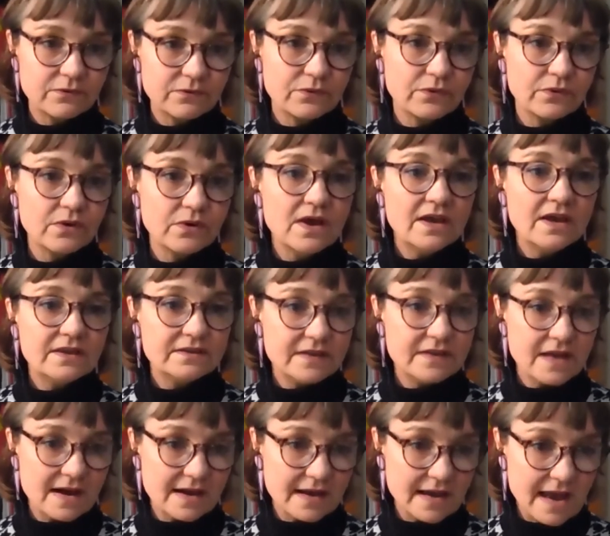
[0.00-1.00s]
for
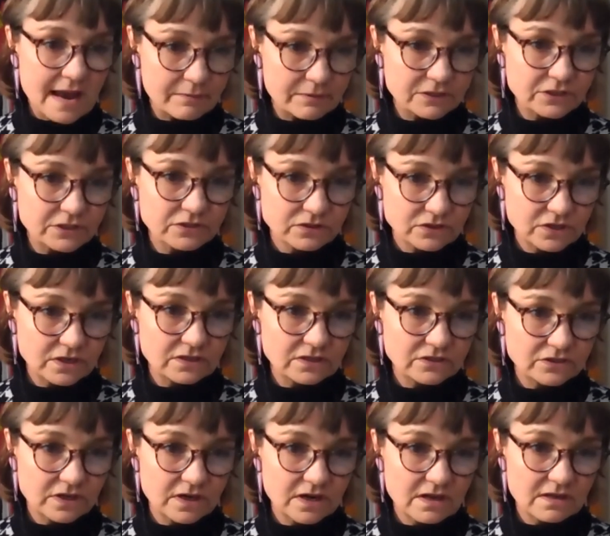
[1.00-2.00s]
young Aboriginal and
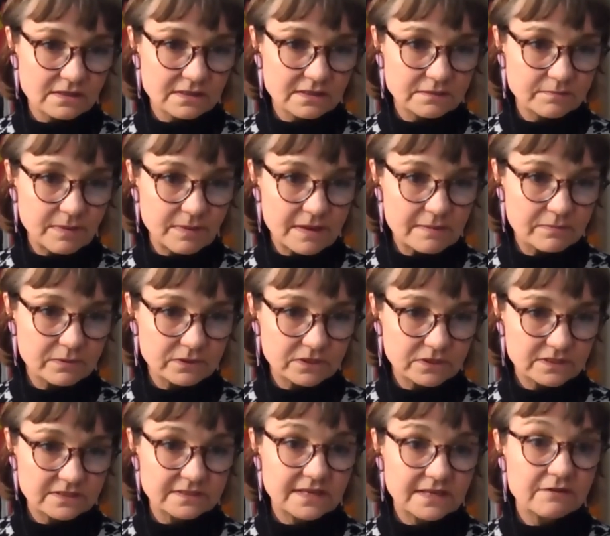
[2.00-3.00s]
Torres Strait Islander people
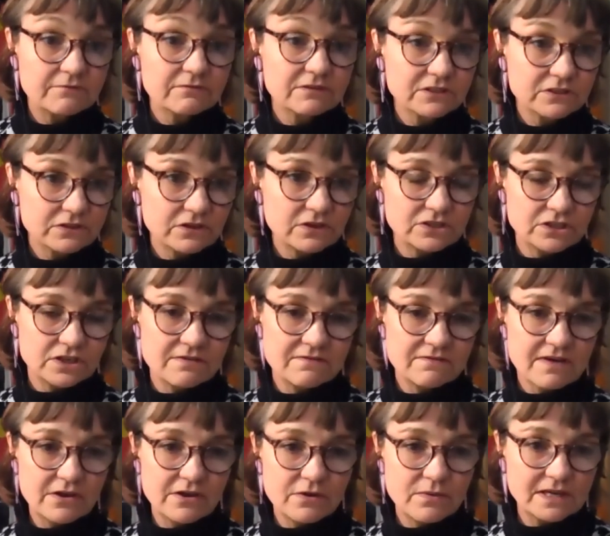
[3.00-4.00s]
to see research and
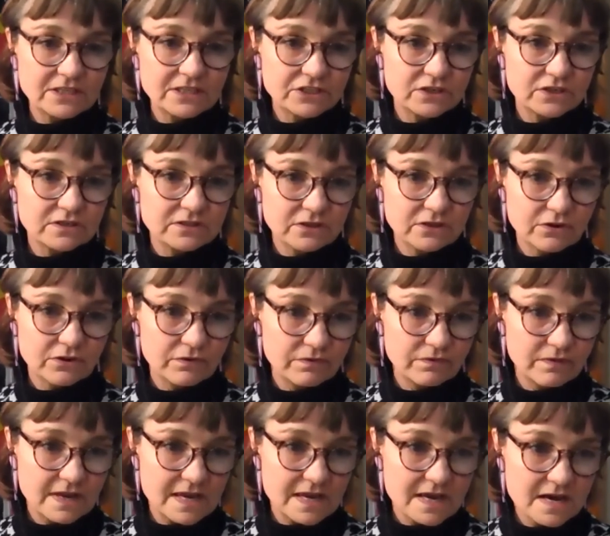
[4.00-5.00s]
evaluation as a
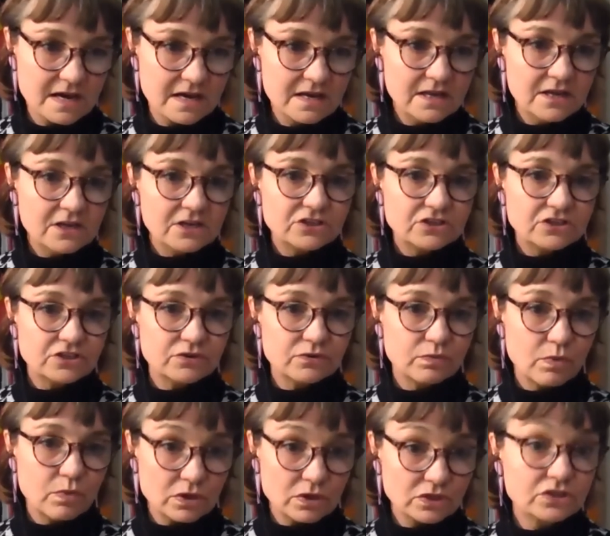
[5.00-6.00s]
career,
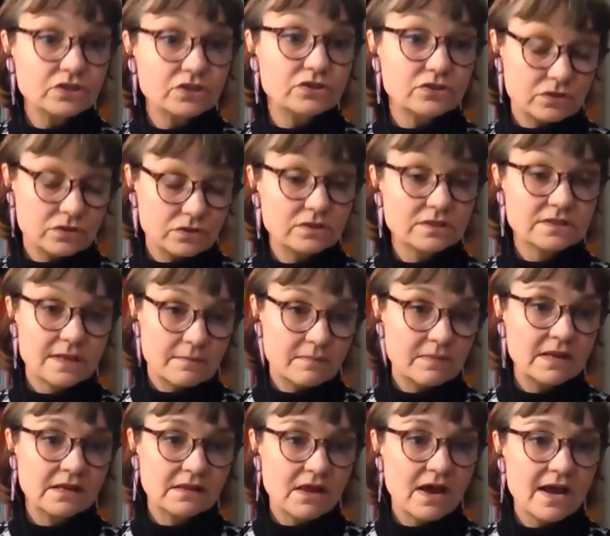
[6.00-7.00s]
to want to do
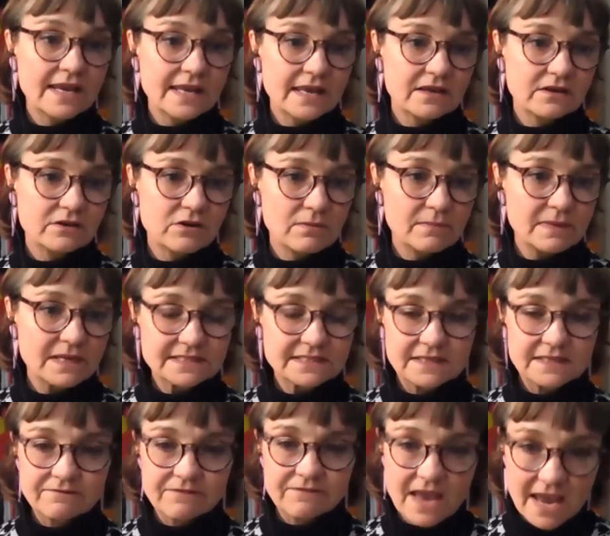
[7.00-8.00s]
something like
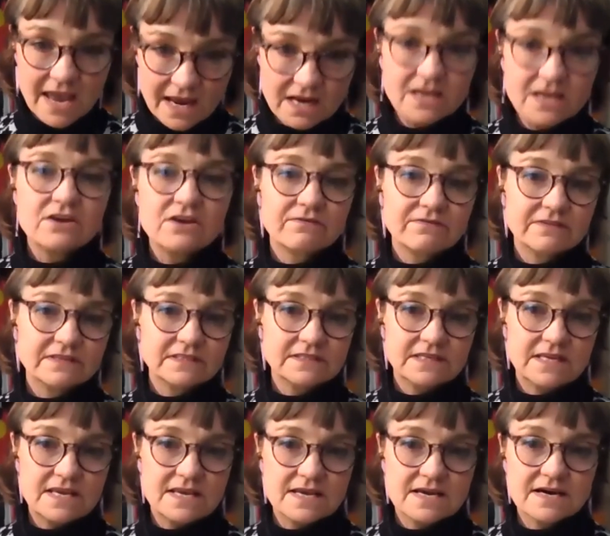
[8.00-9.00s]
economics. If any of
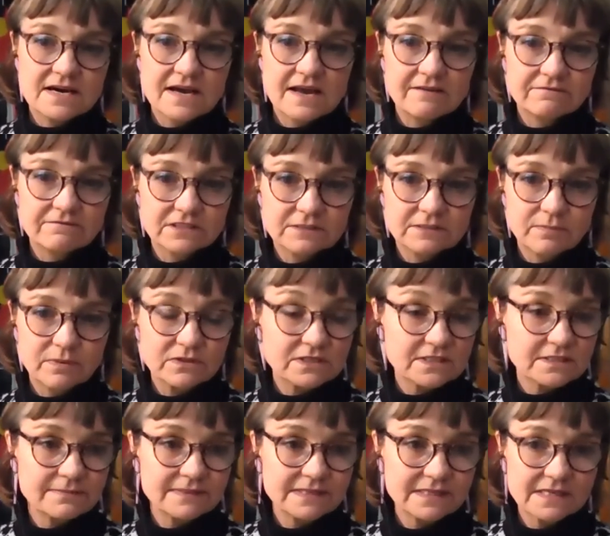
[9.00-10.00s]
us here have
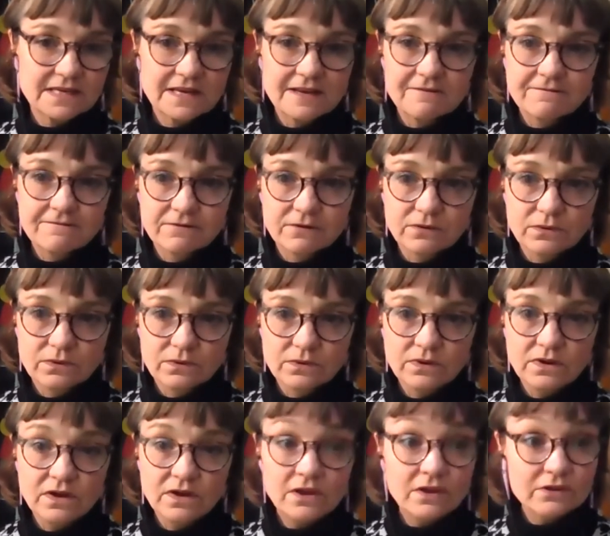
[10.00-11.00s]
responsibility
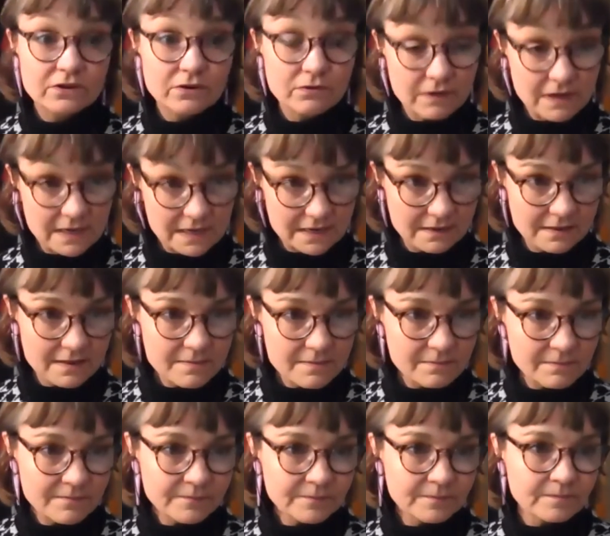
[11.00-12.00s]
for
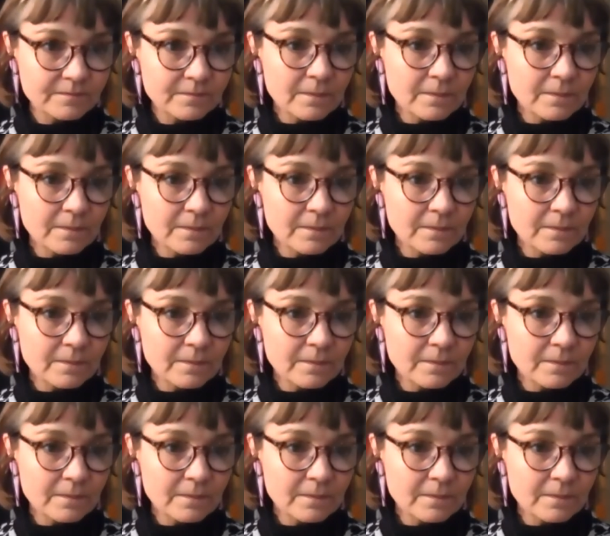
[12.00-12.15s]
curriculum,